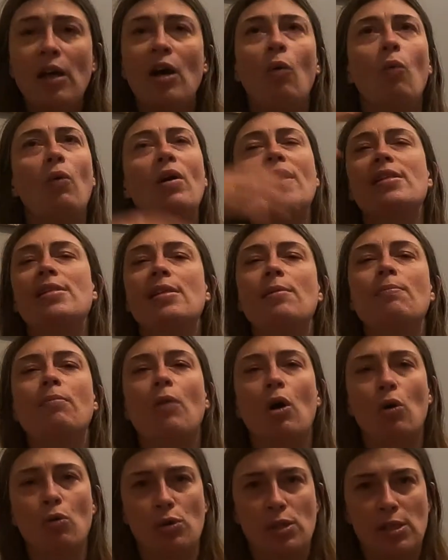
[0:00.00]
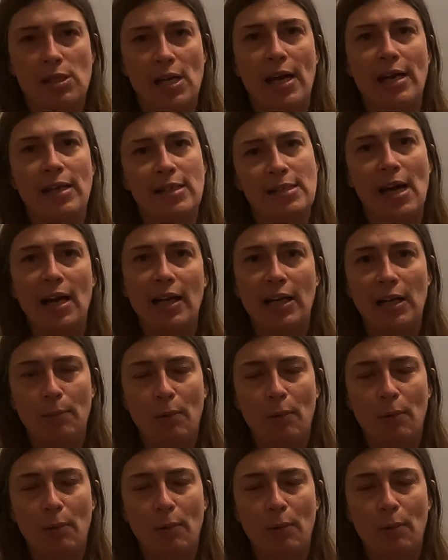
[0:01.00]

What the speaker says: What is the most anxiety